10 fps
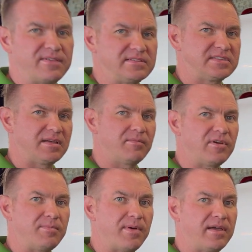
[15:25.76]
and Tim
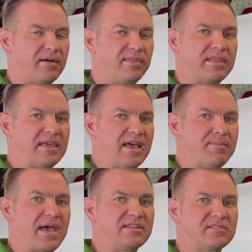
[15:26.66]
rebuilt the
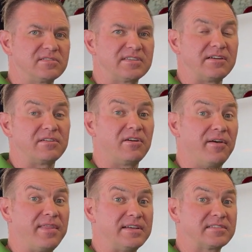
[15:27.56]
master cylinder
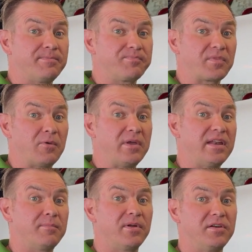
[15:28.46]
on this. We
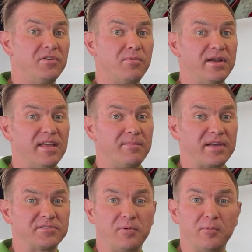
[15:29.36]
didn't put a new one in
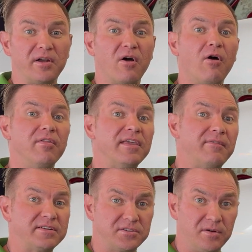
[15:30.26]
because we want all the
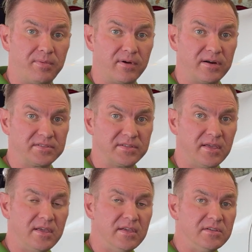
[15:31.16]
original parts.
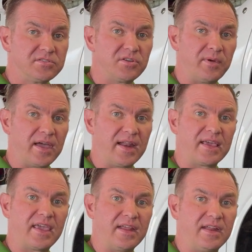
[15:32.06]
So we got a
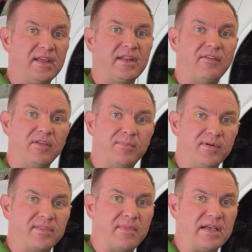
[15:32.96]
kit in, he
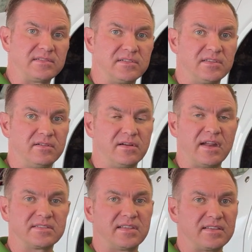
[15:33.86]
rebuilt the master cylinder.
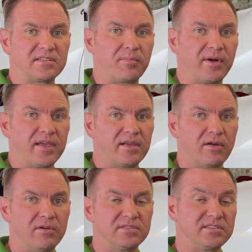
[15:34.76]
Next thing is the brake
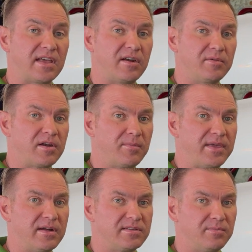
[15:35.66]
hoses, that are gonna be
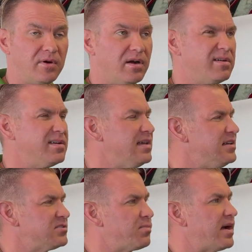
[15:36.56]
here tomorrow.
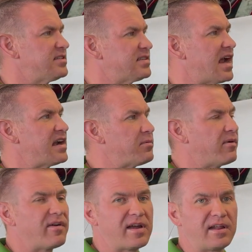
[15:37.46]
So by Saturday, we're
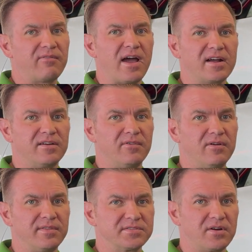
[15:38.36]
ready to rock and
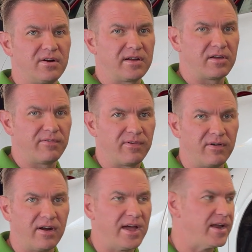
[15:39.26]
roll in this car and go for a
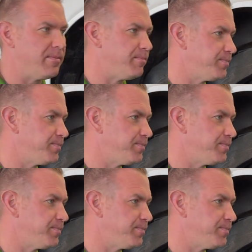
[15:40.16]
ride.